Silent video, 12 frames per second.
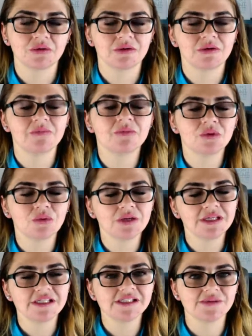
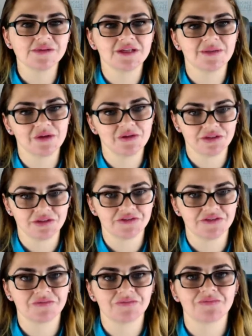Employees with
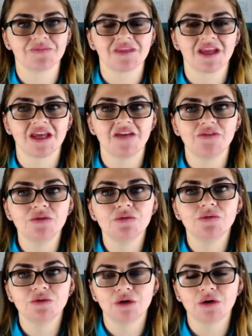W-2s. If you
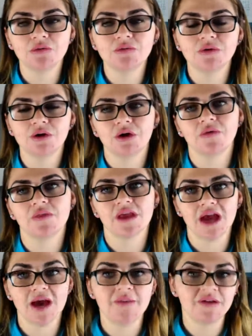don't know the
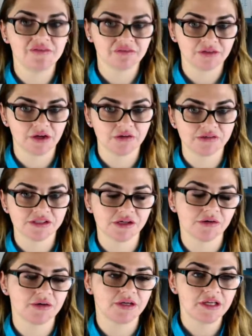ebb and flow,
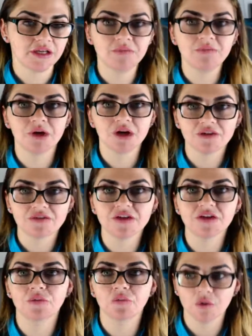so in a
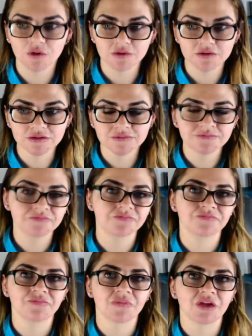perfect world,
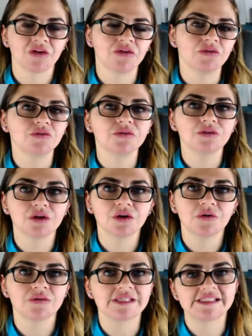you'll
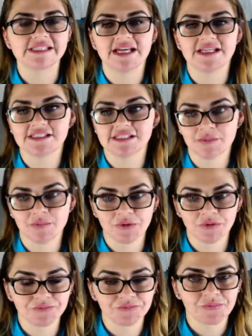know, let's say December.